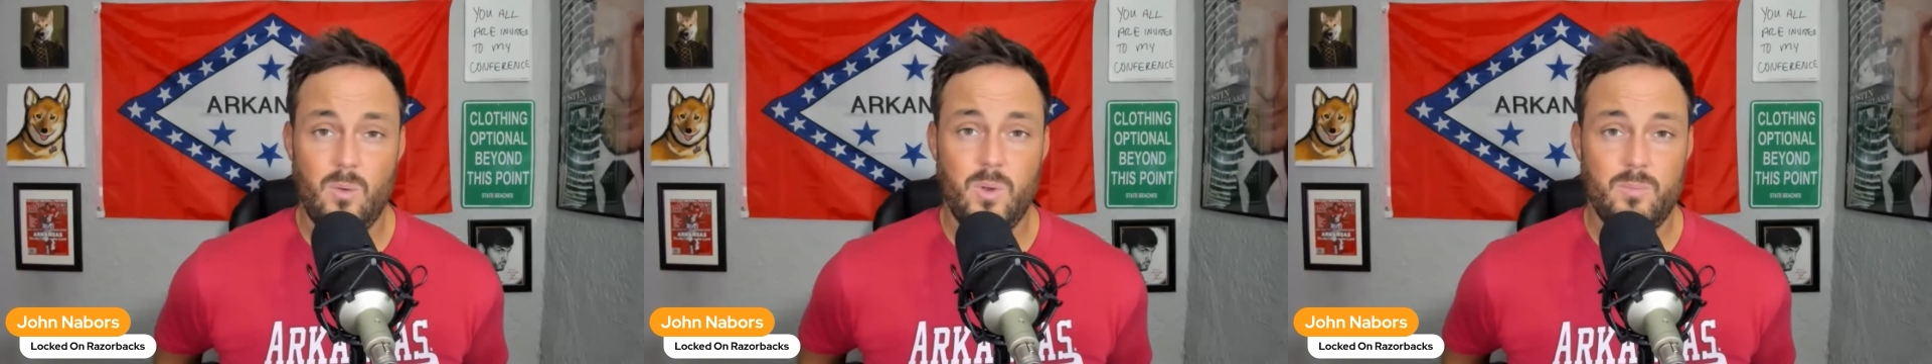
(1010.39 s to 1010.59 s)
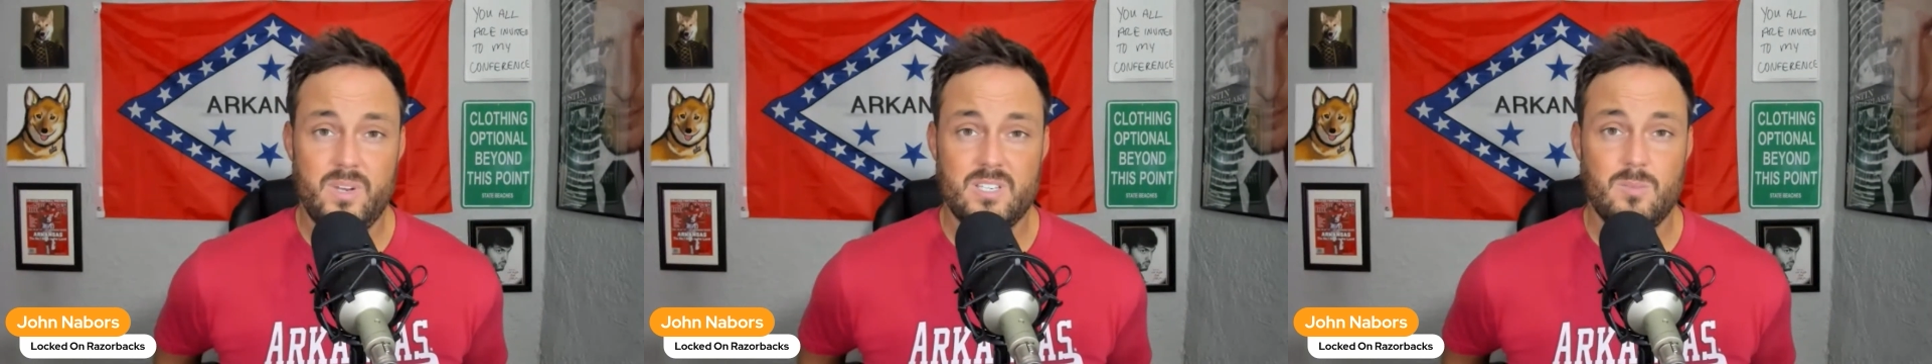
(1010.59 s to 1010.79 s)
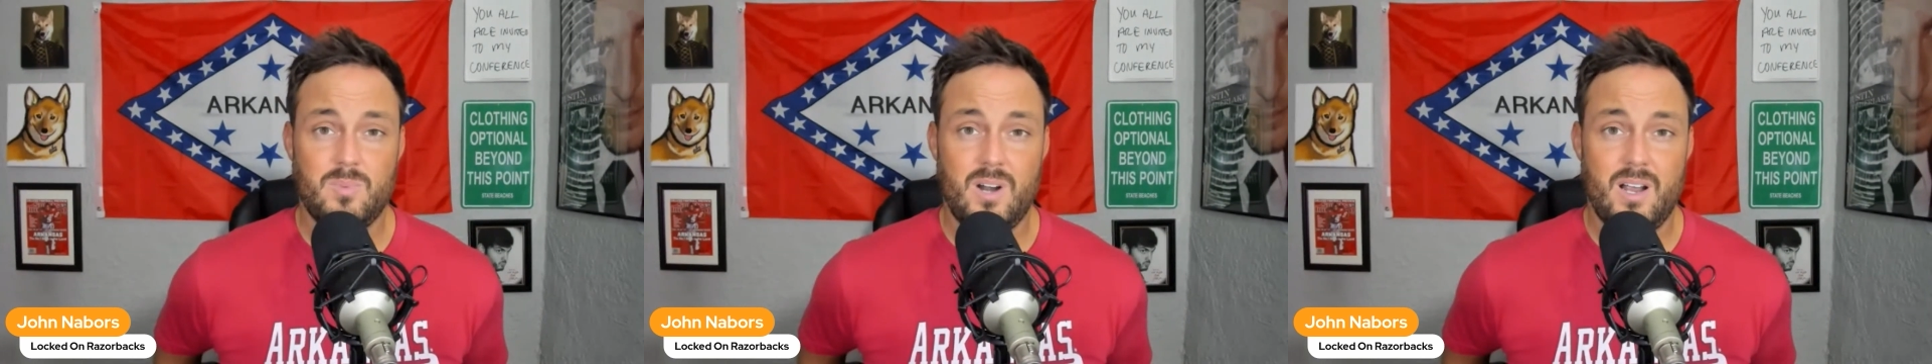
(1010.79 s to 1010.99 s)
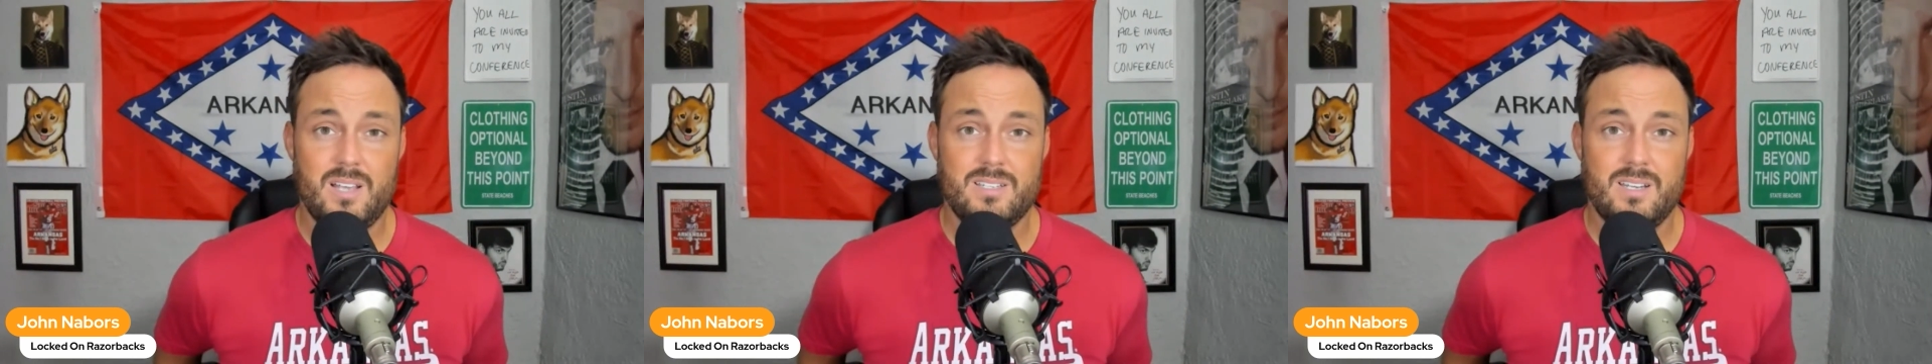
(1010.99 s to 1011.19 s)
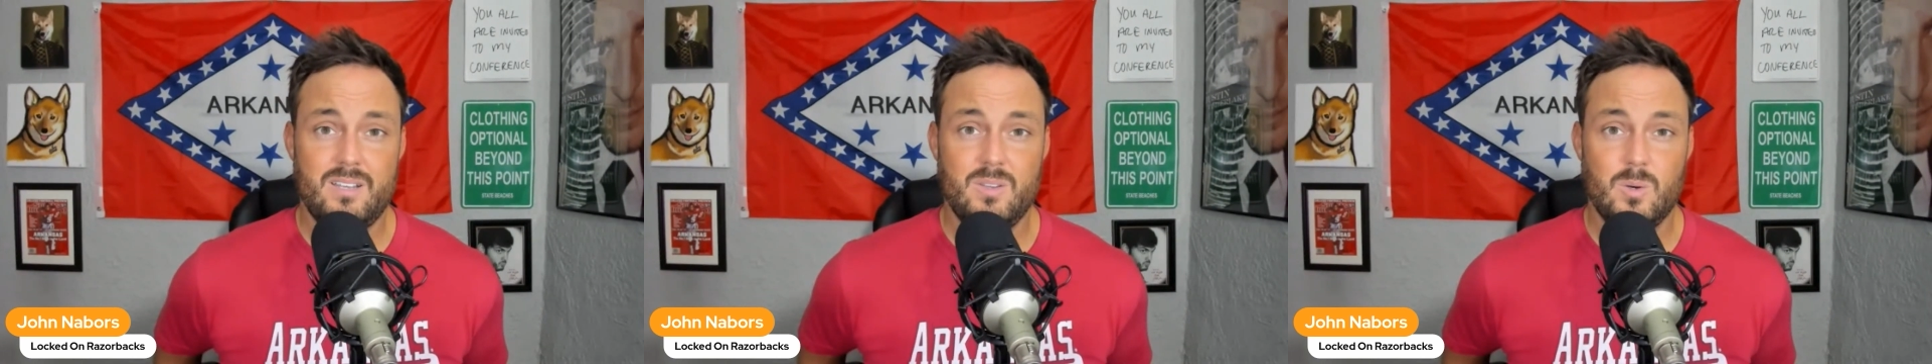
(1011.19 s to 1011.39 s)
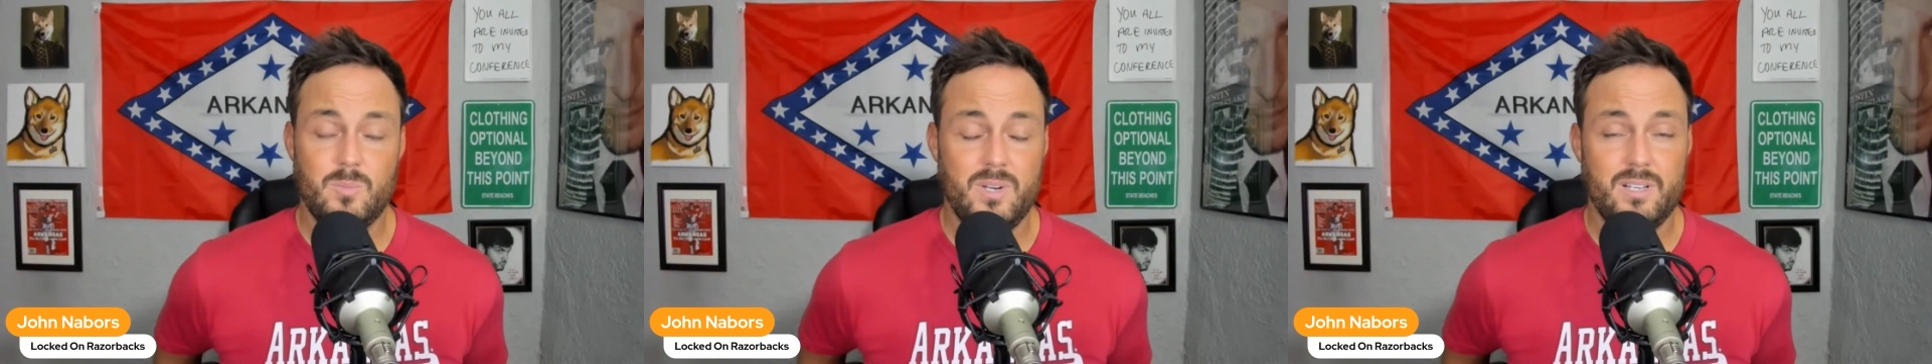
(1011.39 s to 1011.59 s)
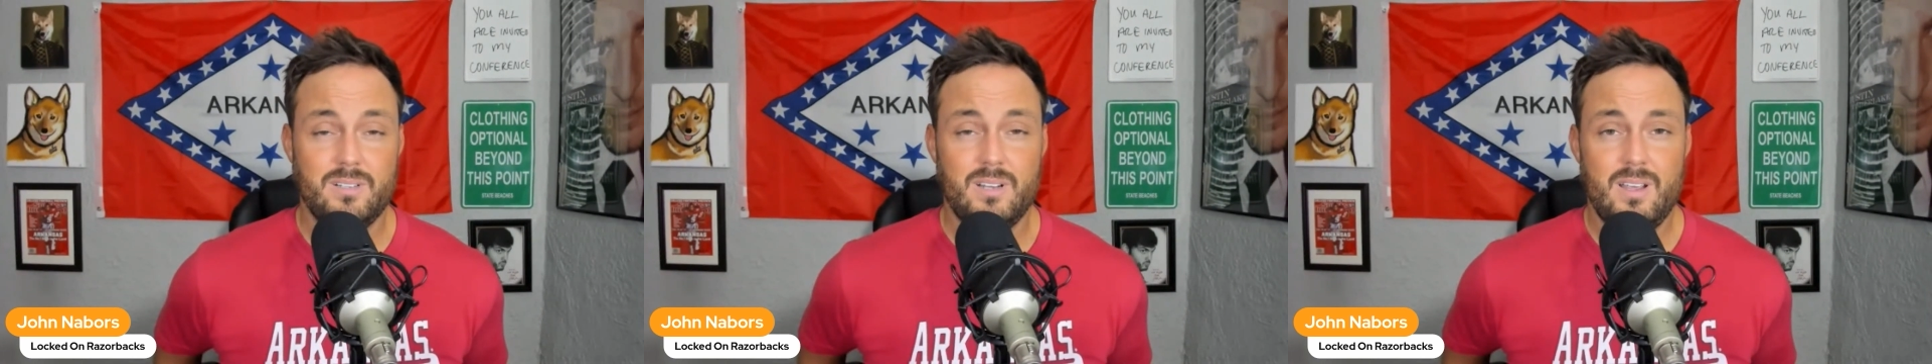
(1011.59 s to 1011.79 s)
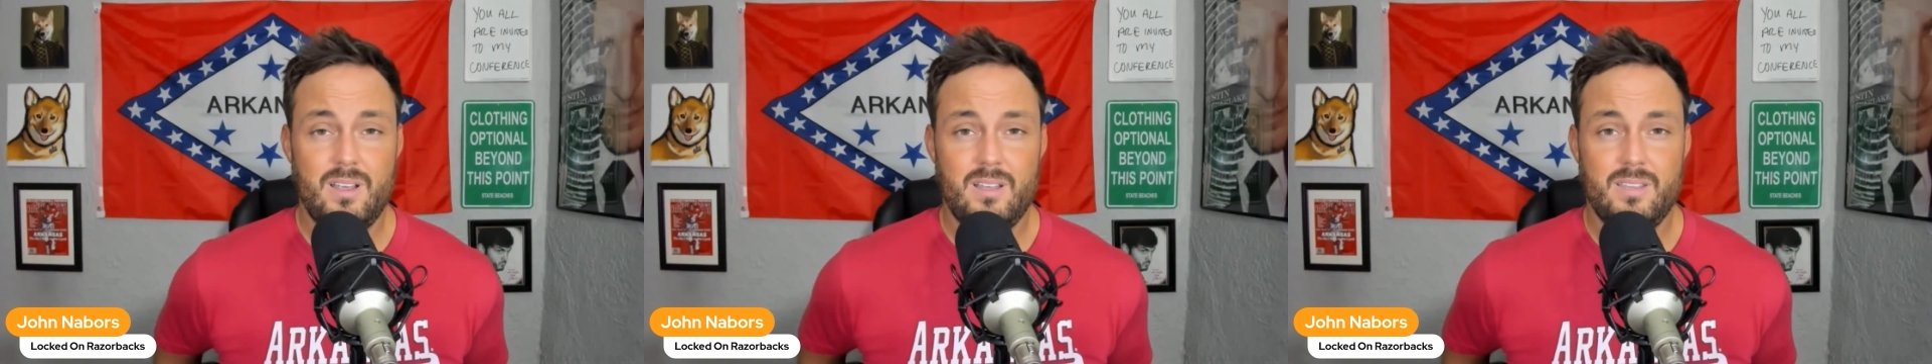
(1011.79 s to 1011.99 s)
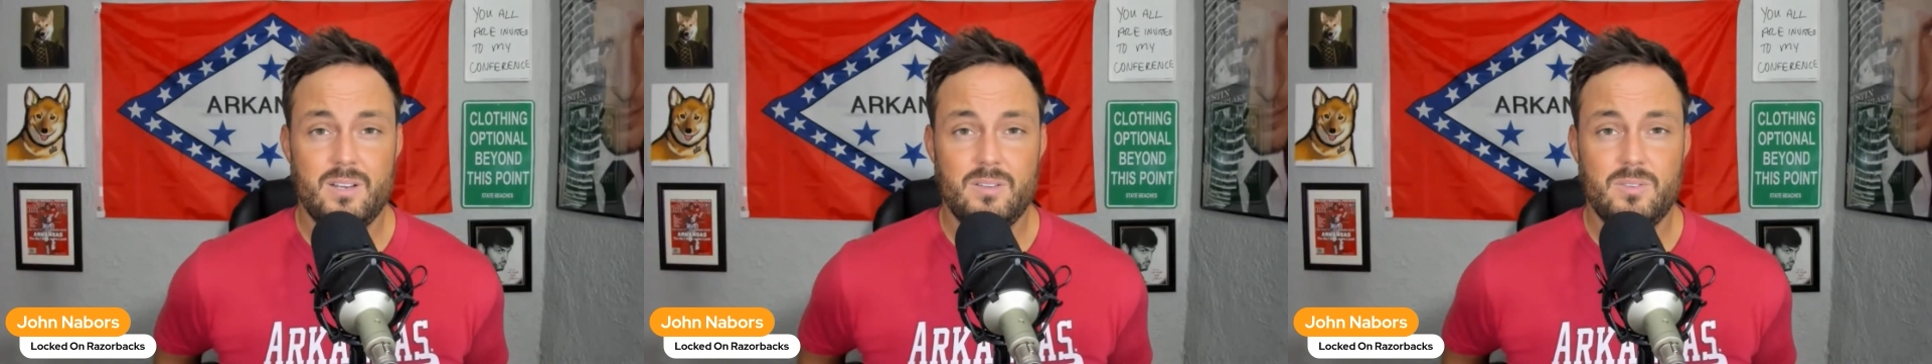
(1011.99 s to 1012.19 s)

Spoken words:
I wouldn't be surprised either. But I think